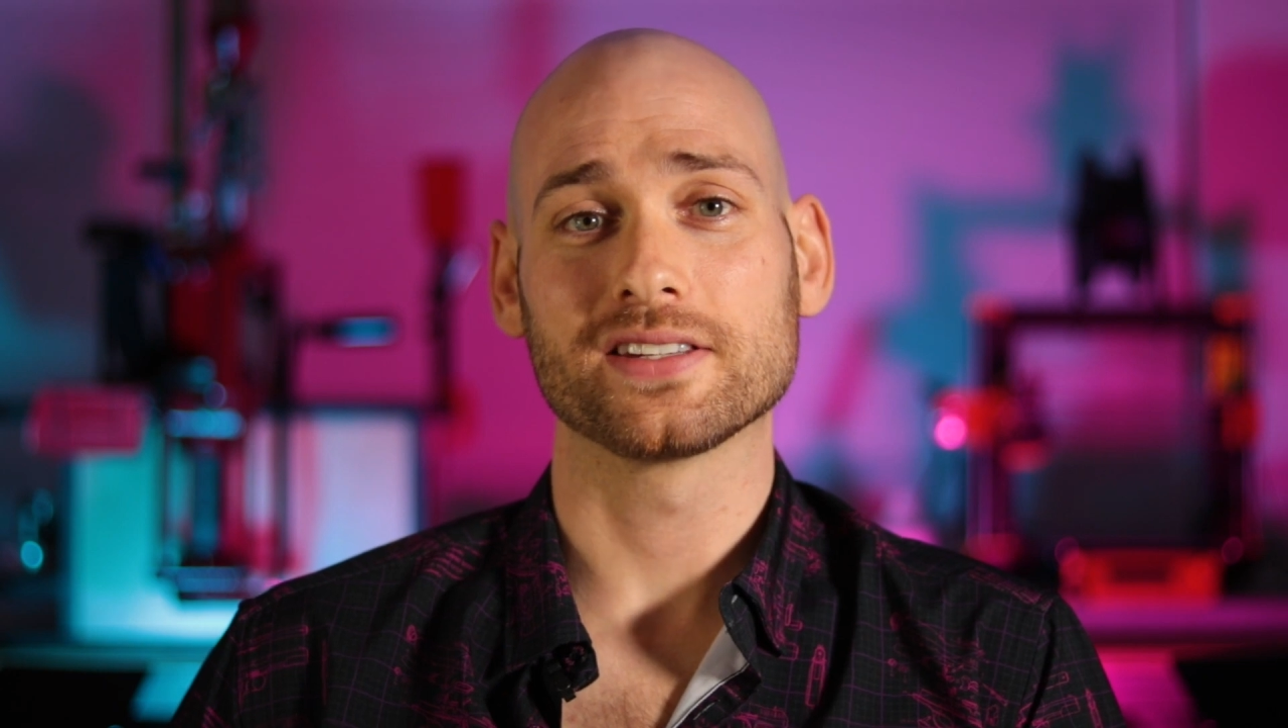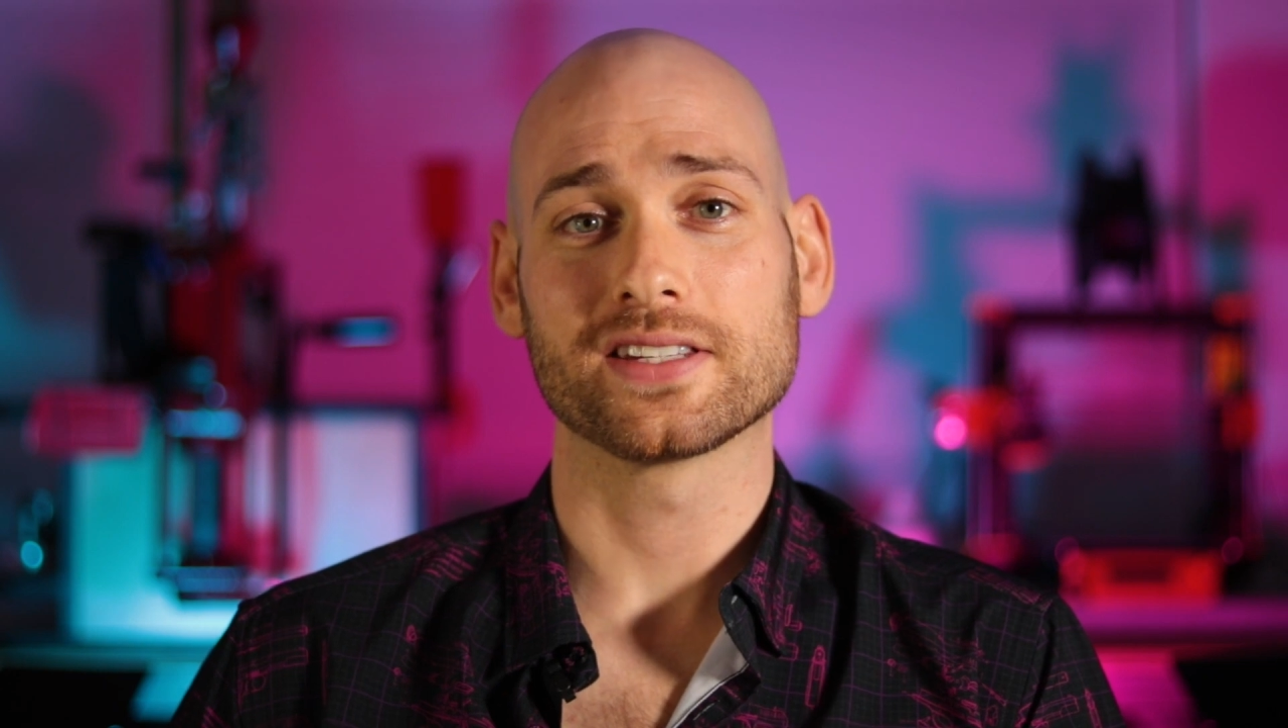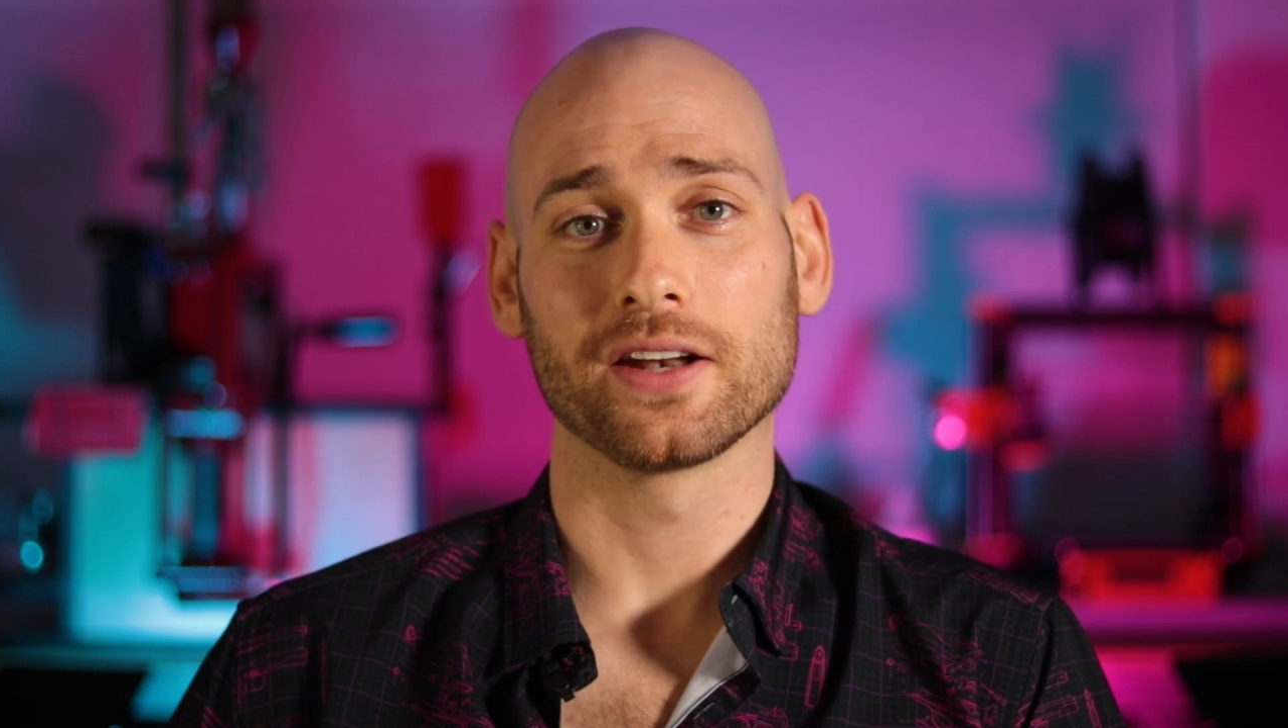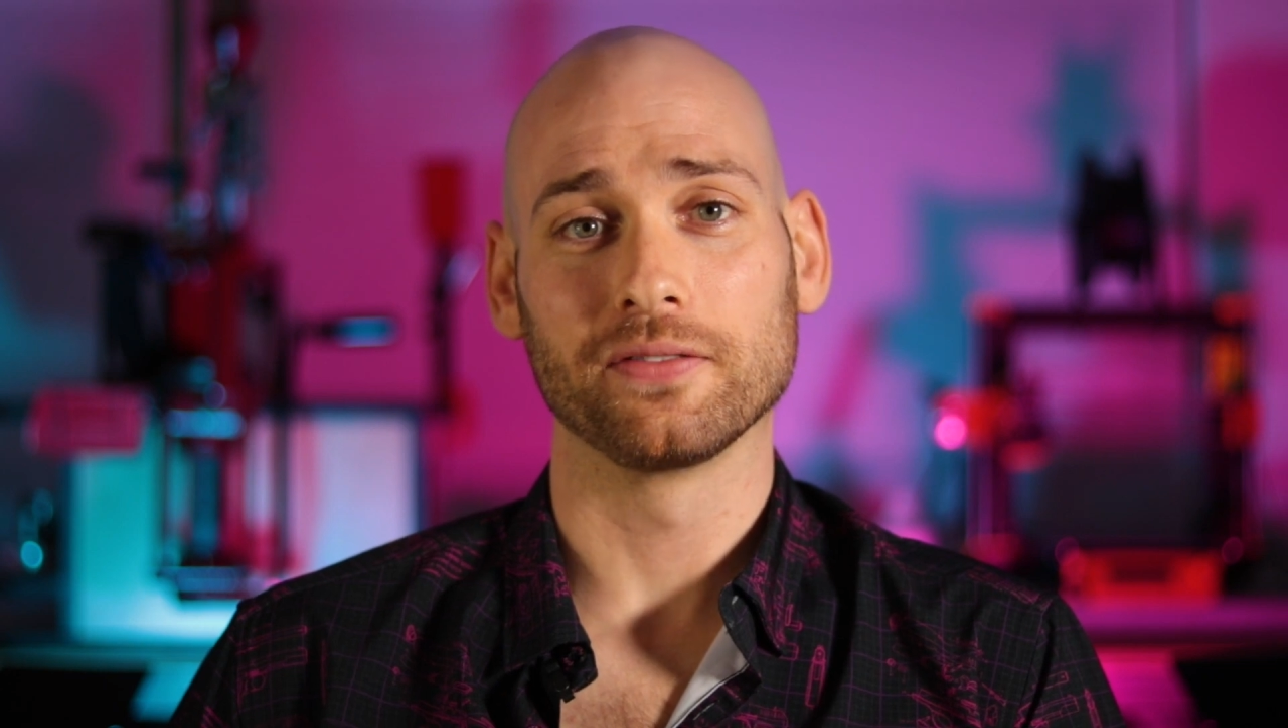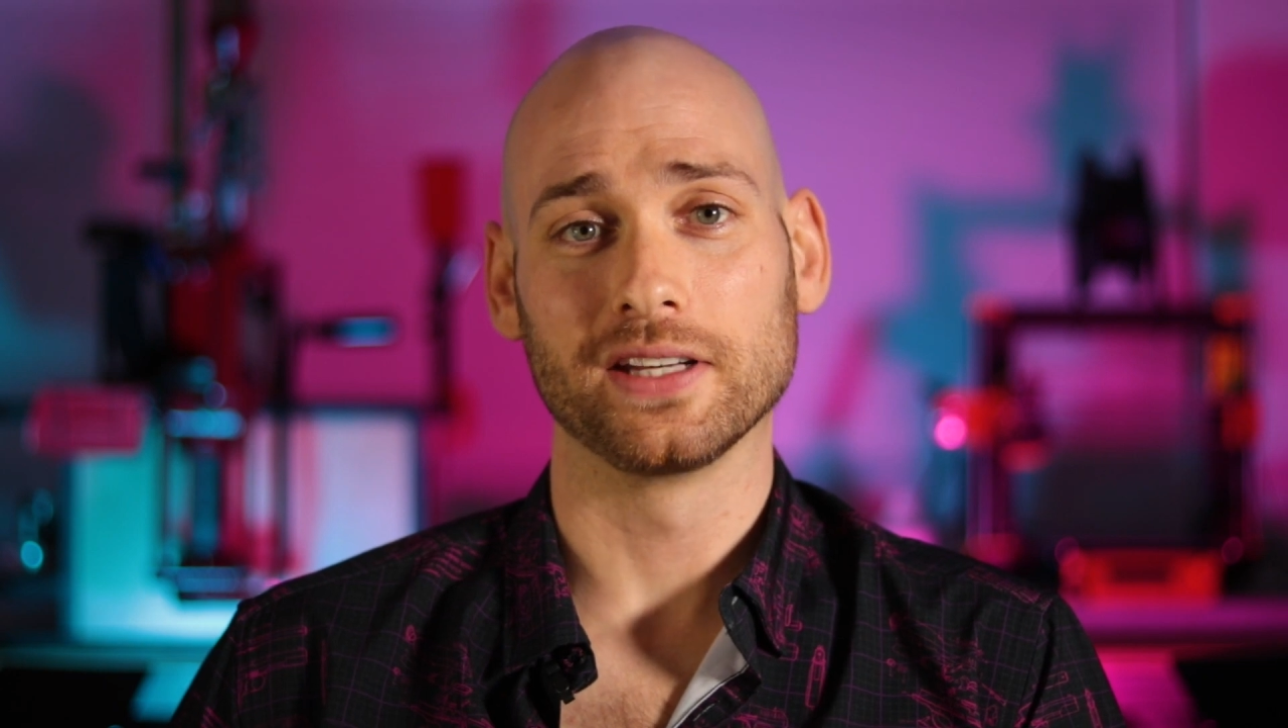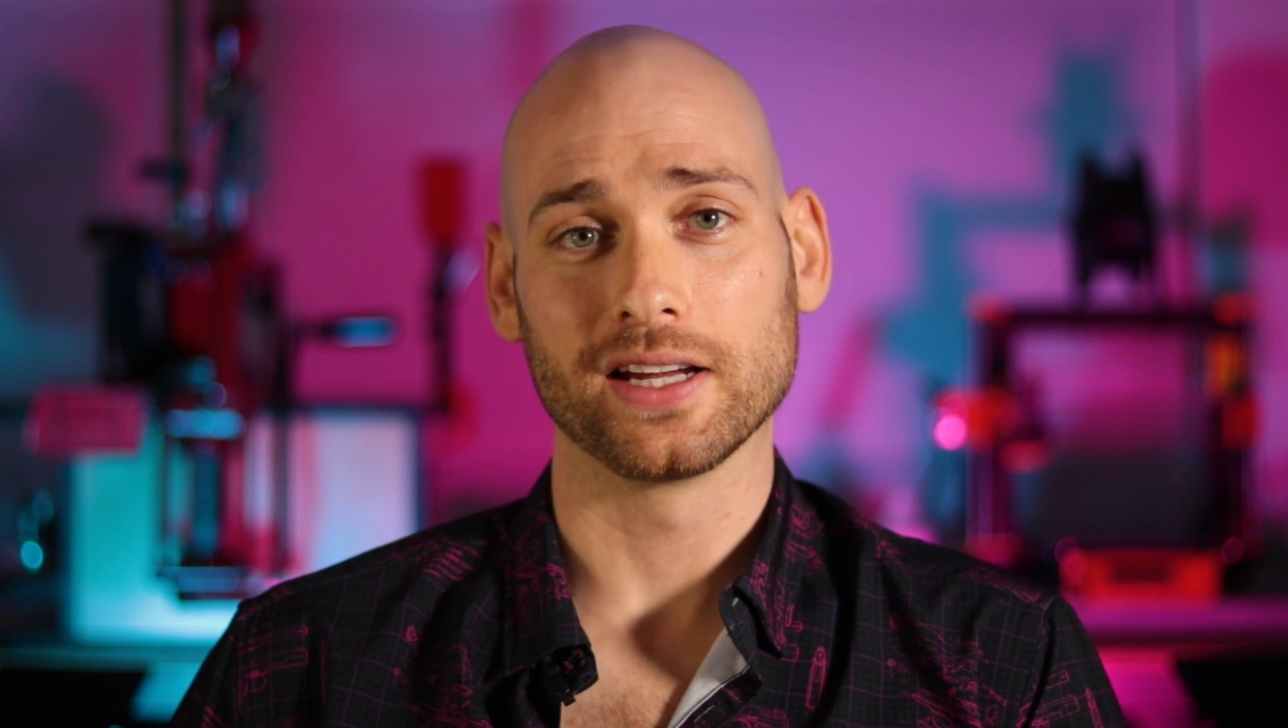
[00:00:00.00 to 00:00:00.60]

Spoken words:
instead of a